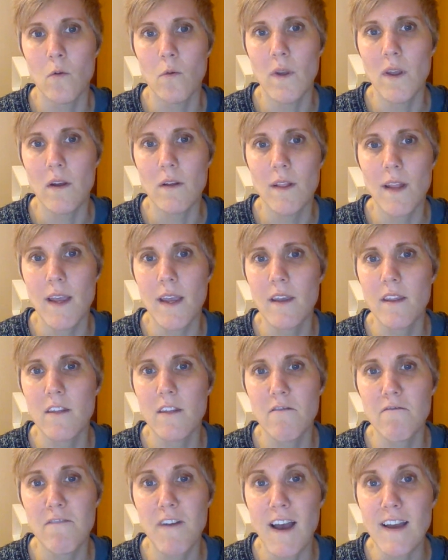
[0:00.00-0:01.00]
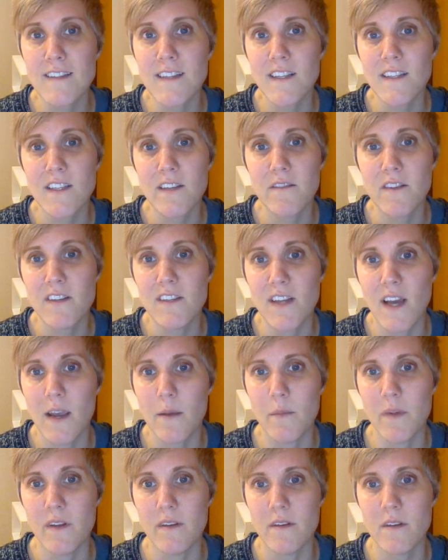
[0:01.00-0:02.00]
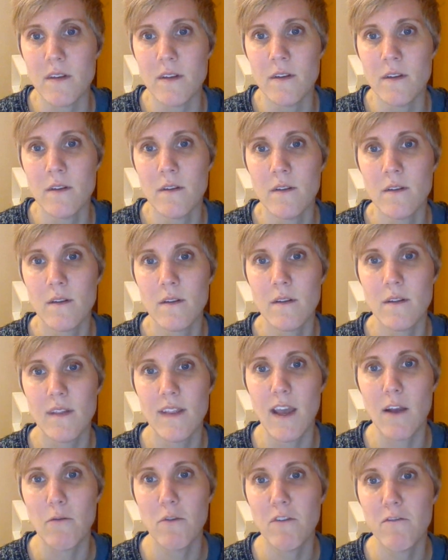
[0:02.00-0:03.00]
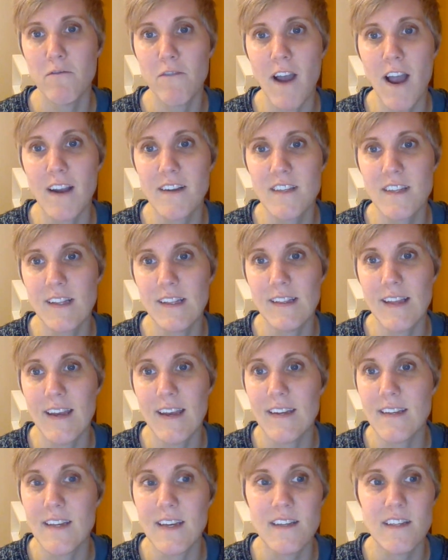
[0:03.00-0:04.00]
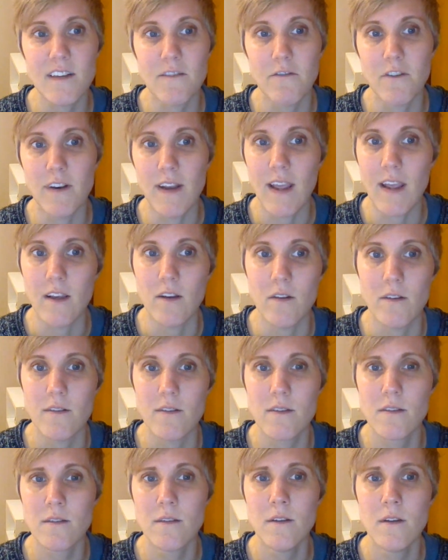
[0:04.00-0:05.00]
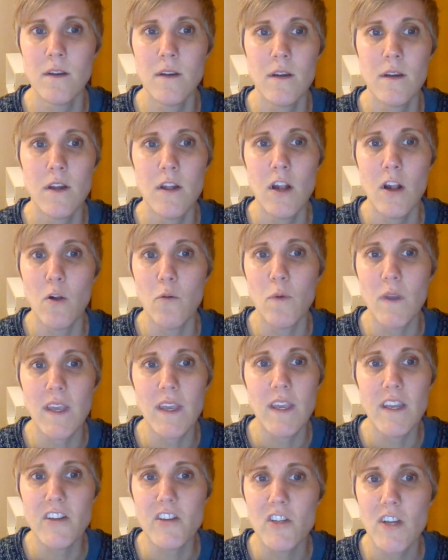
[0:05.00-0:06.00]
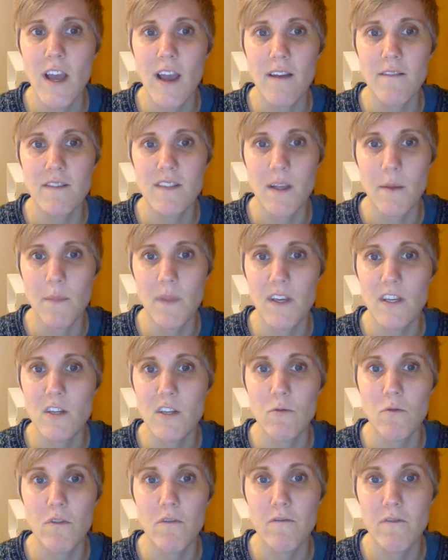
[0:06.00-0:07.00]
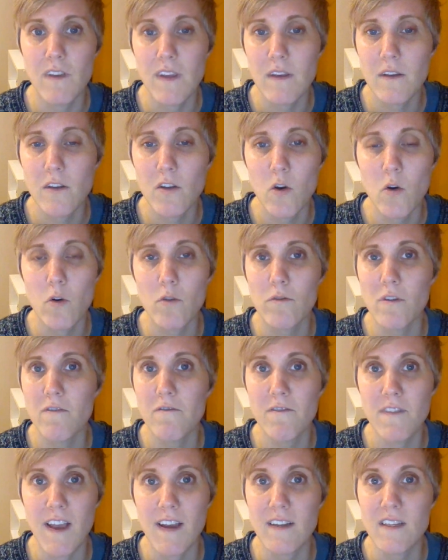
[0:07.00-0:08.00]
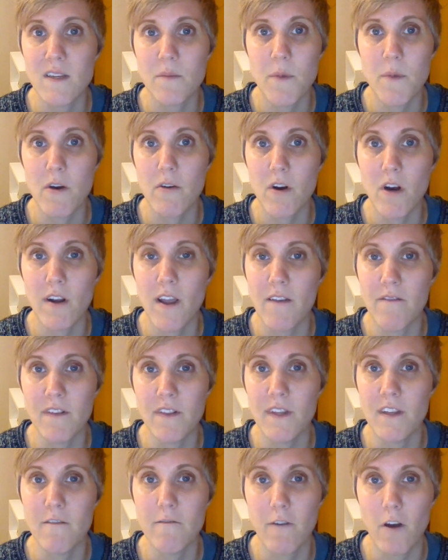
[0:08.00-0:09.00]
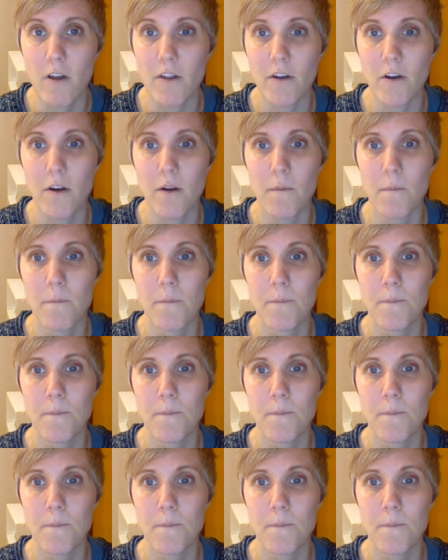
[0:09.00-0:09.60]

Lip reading: we are like the facets of a diamond that refract the light at different angles. We each have something to reveal or reflect about our Heavenly Father.